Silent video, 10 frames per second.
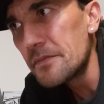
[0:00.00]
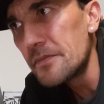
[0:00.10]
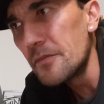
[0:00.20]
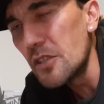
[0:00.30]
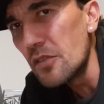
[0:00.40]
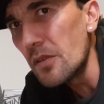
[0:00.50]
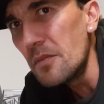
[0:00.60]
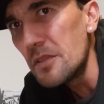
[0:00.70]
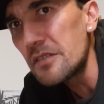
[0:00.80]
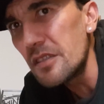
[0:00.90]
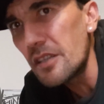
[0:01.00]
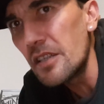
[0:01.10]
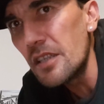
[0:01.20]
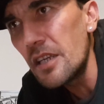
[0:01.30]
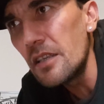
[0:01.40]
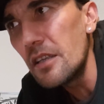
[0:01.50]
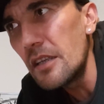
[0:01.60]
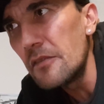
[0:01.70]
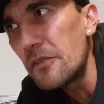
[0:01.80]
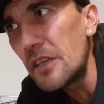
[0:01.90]
when you're limited
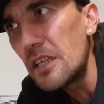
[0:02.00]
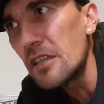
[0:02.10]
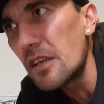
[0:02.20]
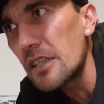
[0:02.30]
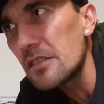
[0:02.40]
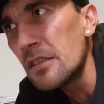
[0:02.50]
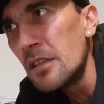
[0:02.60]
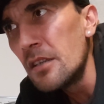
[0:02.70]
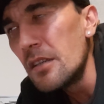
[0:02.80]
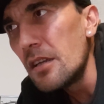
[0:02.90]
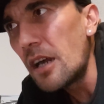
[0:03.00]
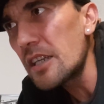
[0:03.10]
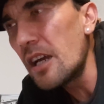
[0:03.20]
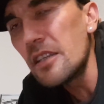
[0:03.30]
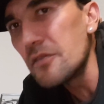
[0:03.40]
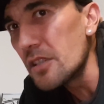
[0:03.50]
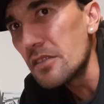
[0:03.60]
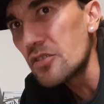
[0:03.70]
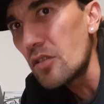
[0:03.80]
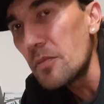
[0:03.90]
and feeling like I can't even
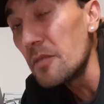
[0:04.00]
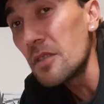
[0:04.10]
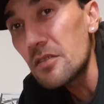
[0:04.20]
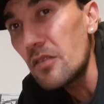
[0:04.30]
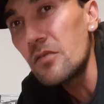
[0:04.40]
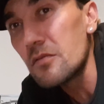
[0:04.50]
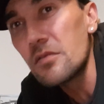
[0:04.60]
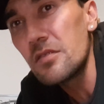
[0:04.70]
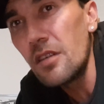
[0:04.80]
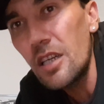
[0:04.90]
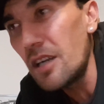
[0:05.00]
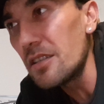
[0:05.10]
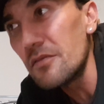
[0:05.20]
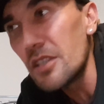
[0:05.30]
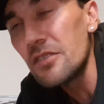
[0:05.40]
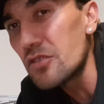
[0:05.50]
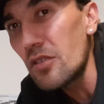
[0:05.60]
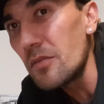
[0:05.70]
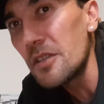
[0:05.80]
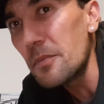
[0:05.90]
get a job at McDonald's, I can't even get a
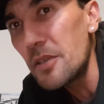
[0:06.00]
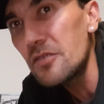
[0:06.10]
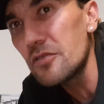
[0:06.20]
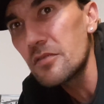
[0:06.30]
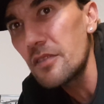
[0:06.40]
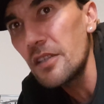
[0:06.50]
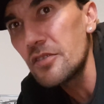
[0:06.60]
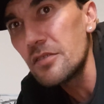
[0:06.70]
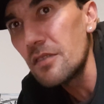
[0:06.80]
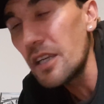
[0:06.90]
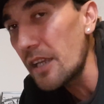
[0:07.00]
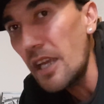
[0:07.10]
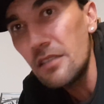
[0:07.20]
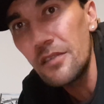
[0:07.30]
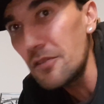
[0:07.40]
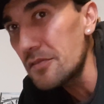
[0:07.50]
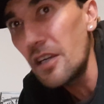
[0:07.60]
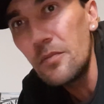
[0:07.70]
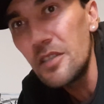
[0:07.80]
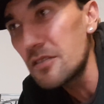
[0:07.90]
job at a petrol station. Again, don't
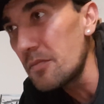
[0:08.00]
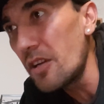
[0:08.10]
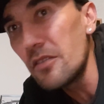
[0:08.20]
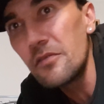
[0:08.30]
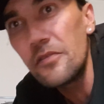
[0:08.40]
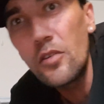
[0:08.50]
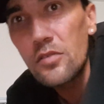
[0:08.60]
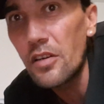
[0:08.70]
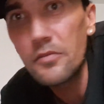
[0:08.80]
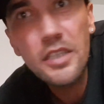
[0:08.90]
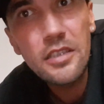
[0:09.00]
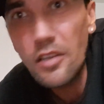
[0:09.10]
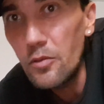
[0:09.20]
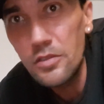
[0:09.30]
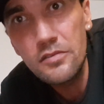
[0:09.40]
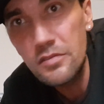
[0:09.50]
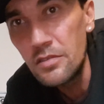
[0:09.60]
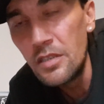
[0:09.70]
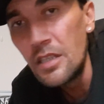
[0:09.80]
tell me it's my own fault. I already know it is.